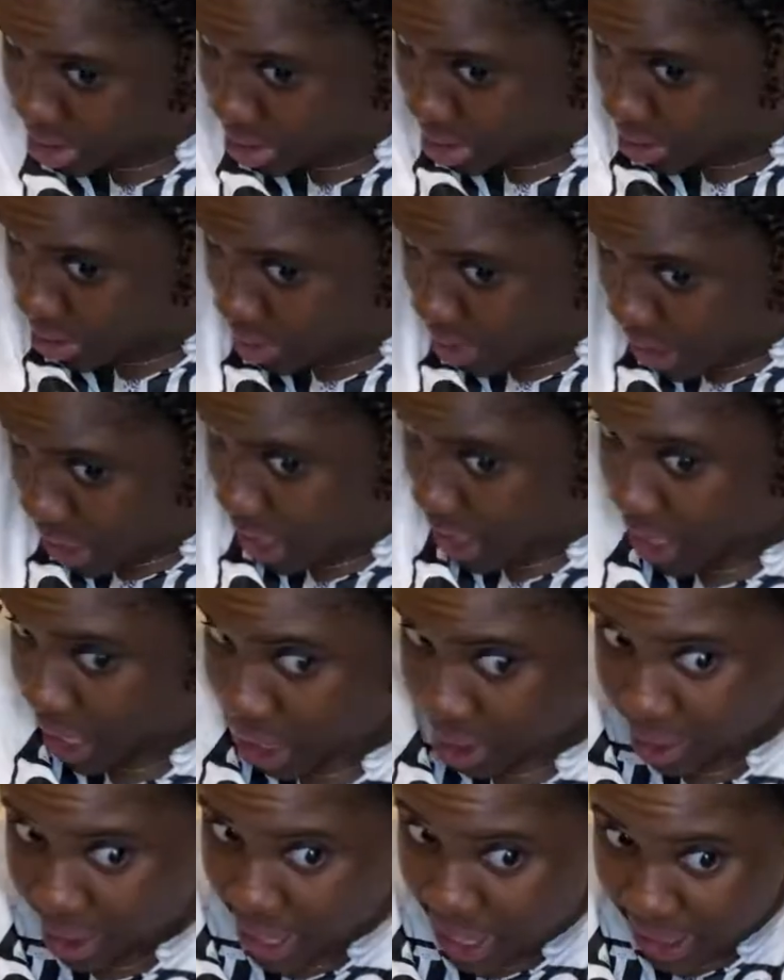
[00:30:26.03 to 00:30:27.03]
Okay, y'all
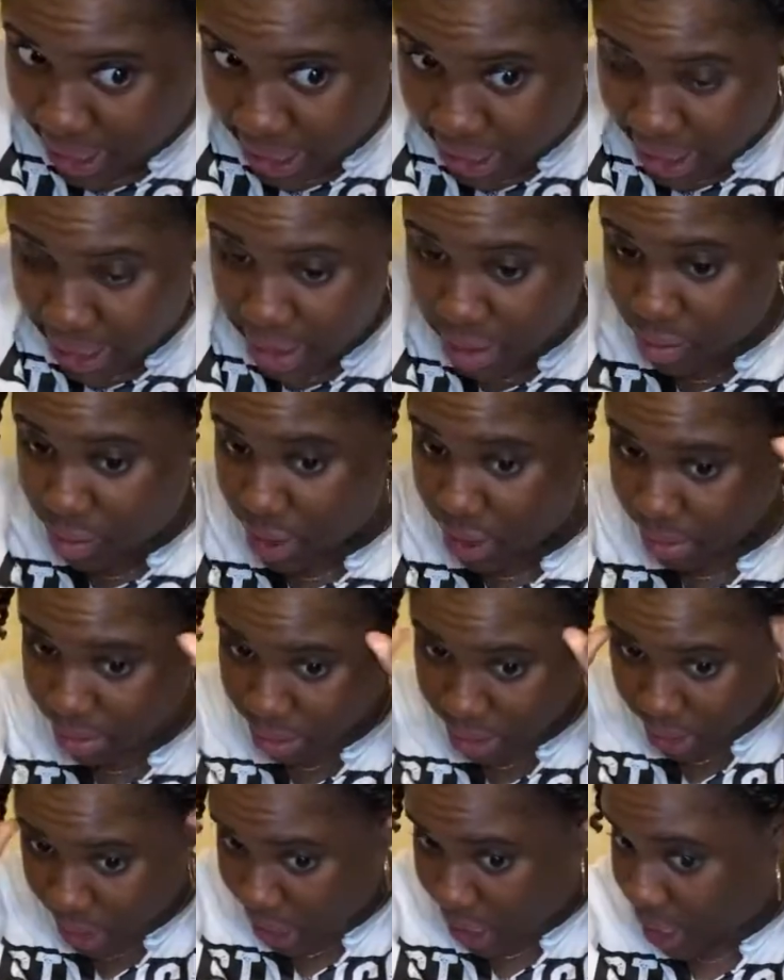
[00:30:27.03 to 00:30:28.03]
kind of get what I'm
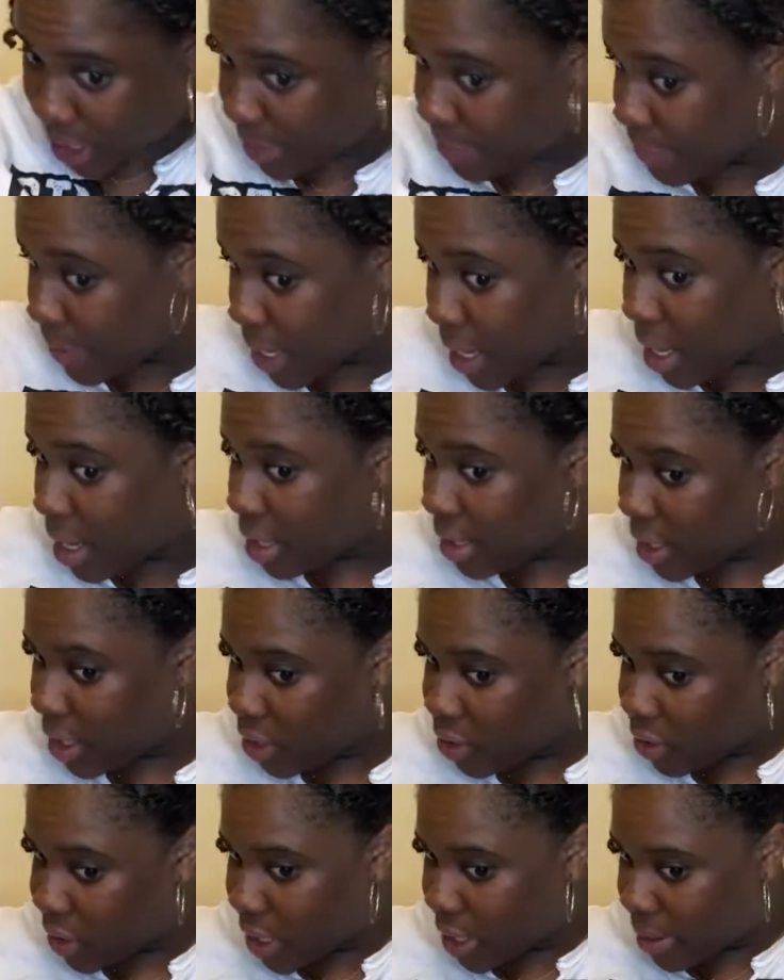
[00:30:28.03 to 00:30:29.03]
saying. Then
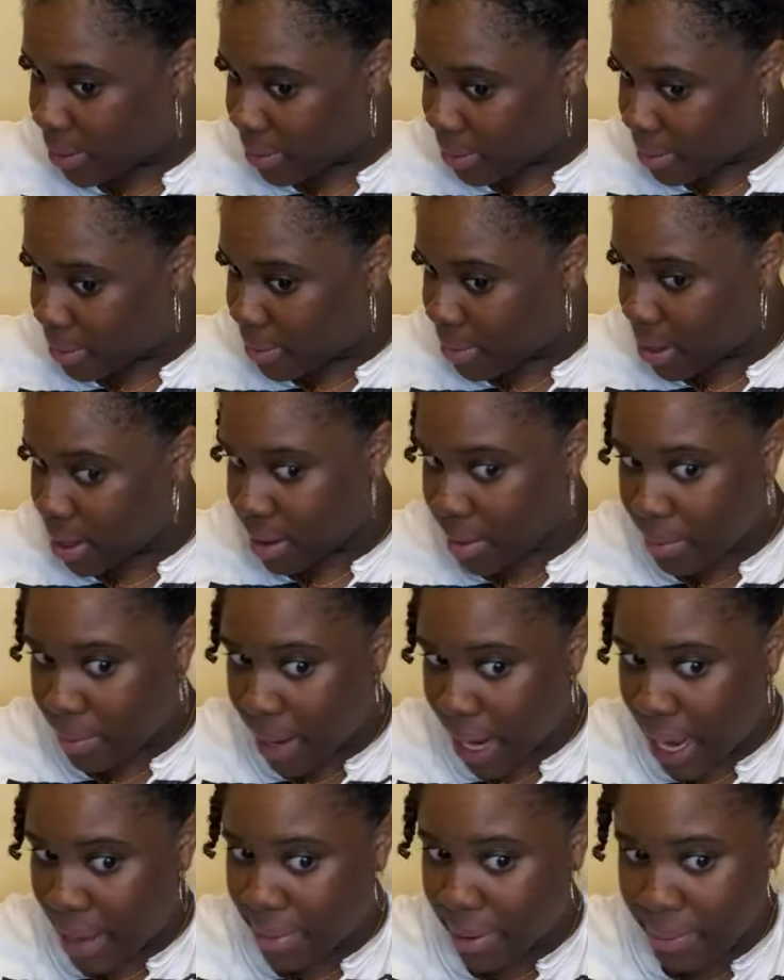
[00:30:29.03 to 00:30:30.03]
you can
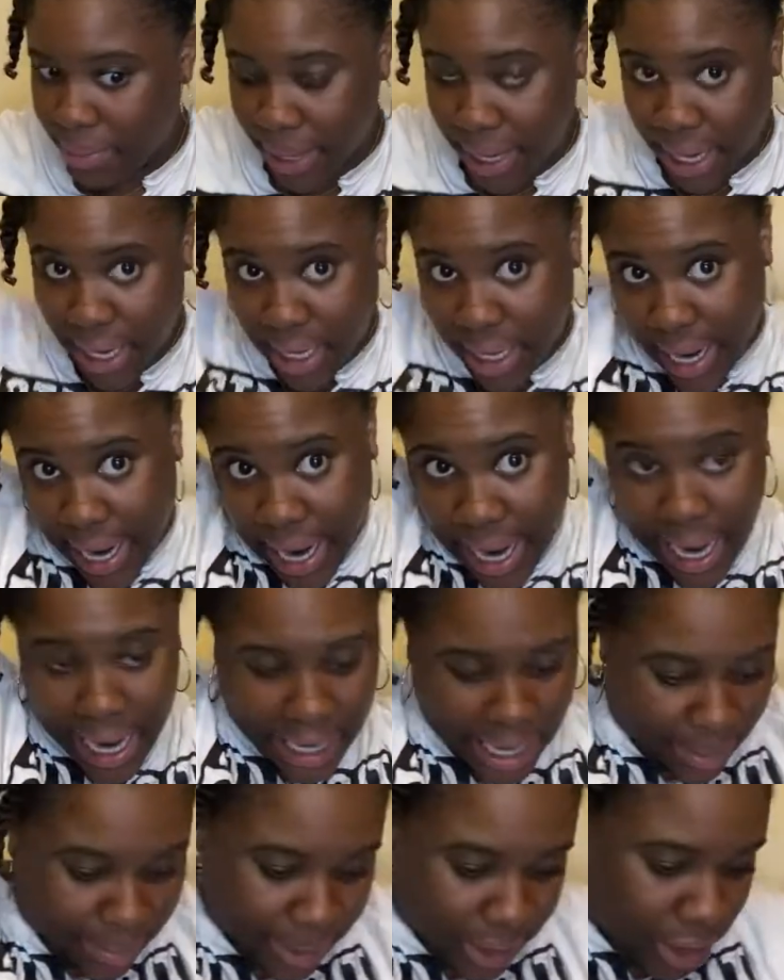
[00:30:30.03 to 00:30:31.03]
bobby pin that, and
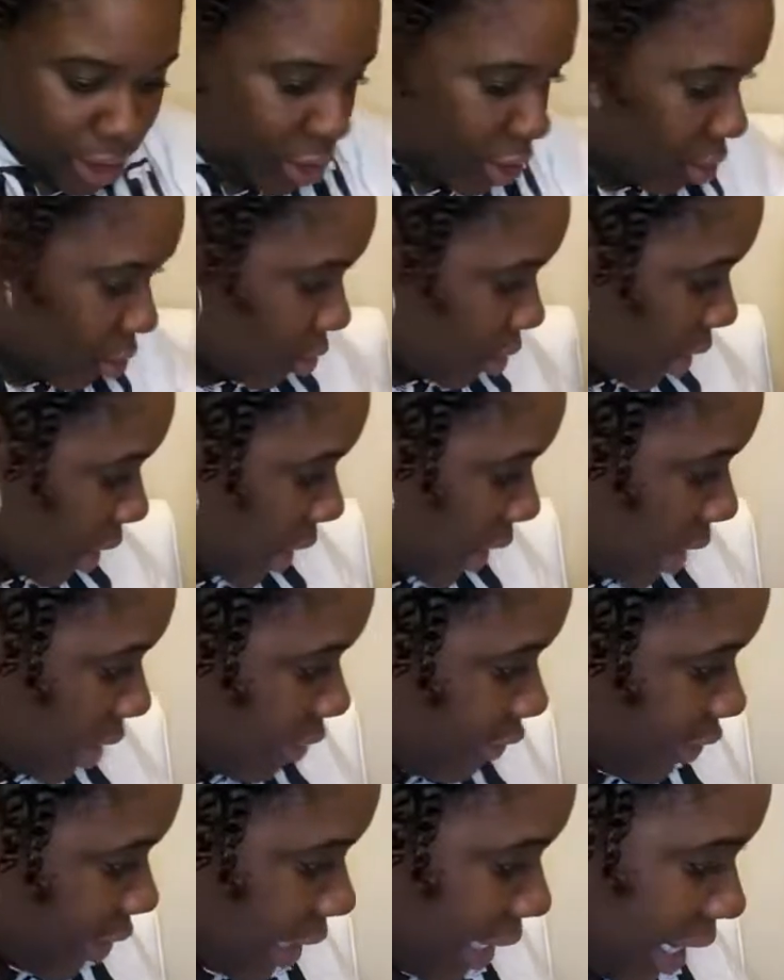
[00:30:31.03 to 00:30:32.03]
I'm going to just use a clip
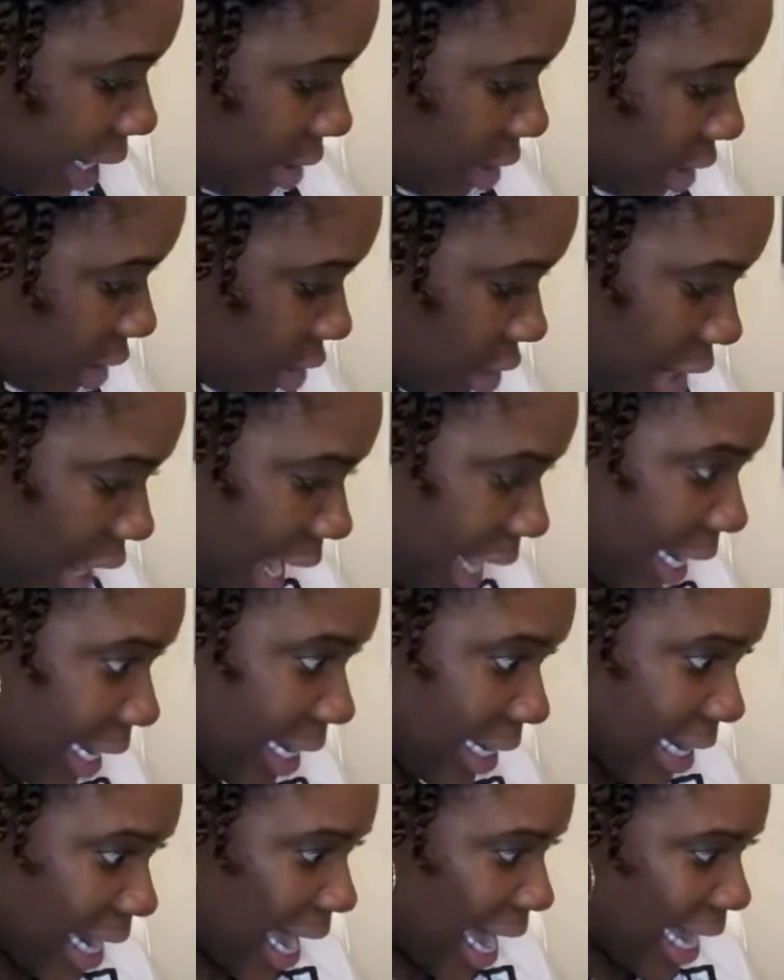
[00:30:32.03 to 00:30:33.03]
for now just so I can get
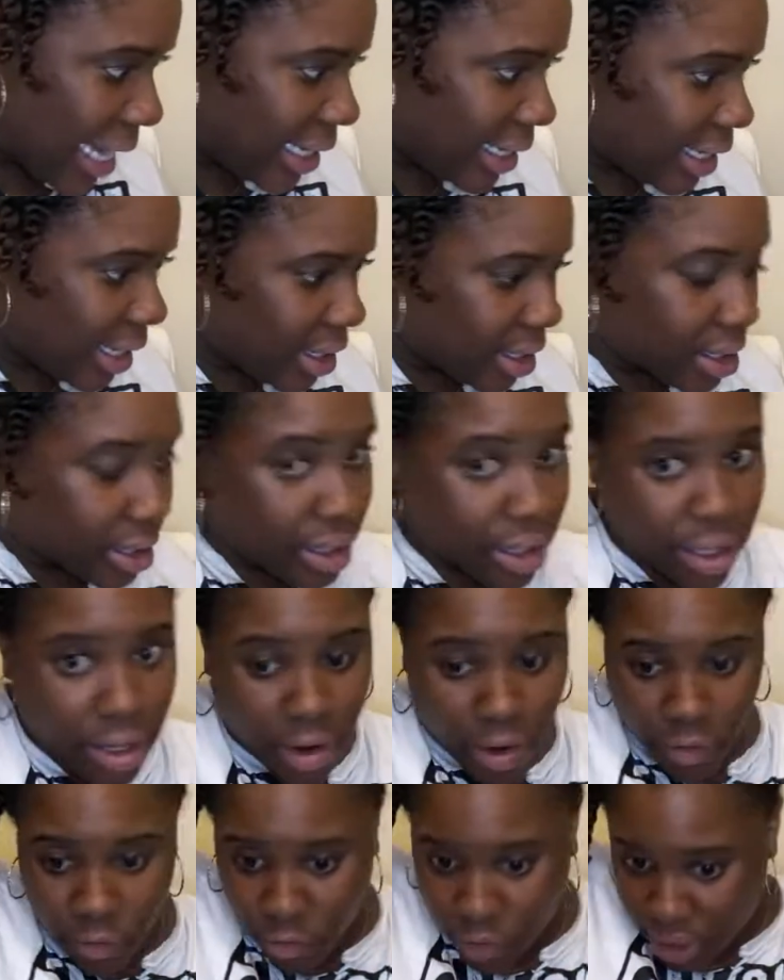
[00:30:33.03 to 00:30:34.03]
an idea
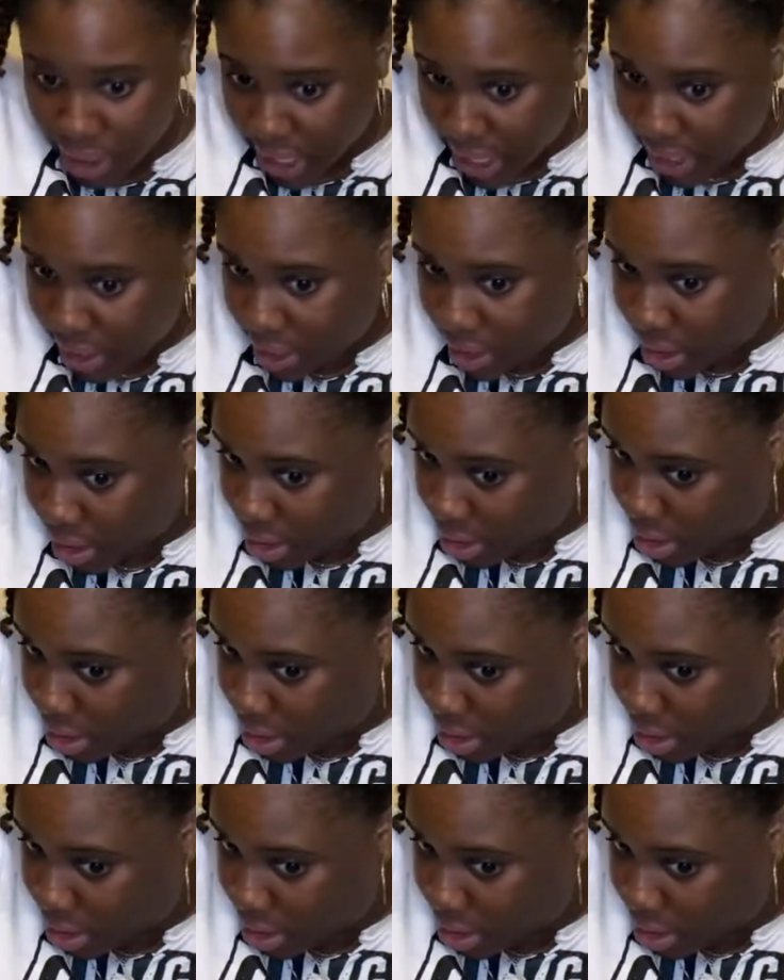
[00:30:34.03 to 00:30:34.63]
of one ideas.